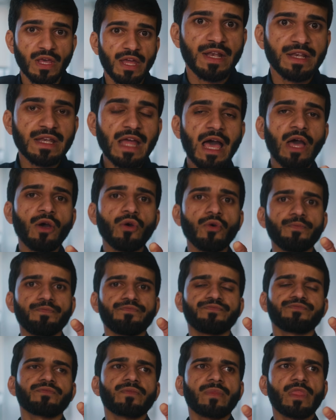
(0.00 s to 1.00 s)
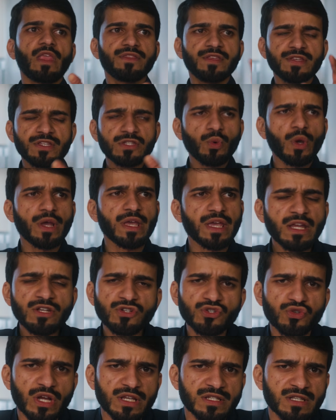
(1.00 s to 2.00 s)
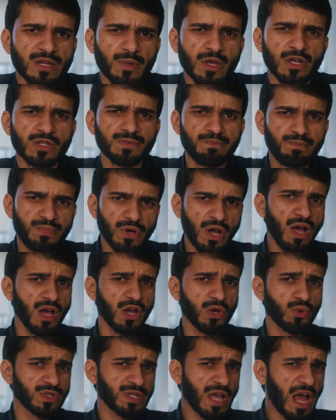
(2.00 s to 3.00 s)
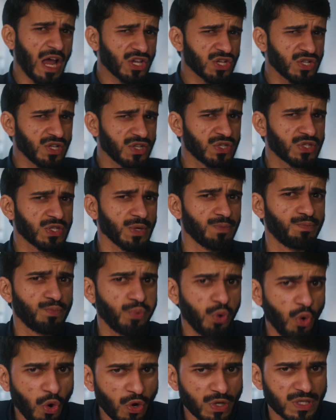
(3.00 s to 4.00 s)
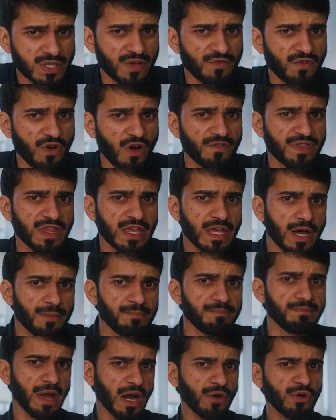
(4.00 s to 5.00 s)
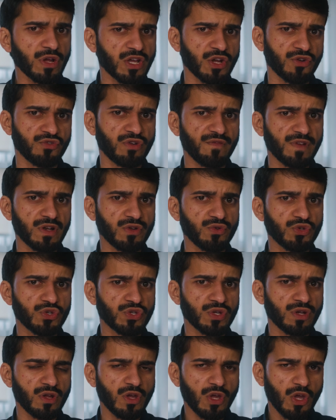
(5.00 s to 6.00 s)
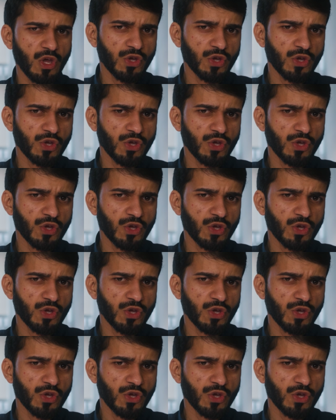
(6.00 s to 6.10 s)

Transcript: Now, this is quite interesting because Burke was actually supportive of the American Revolution.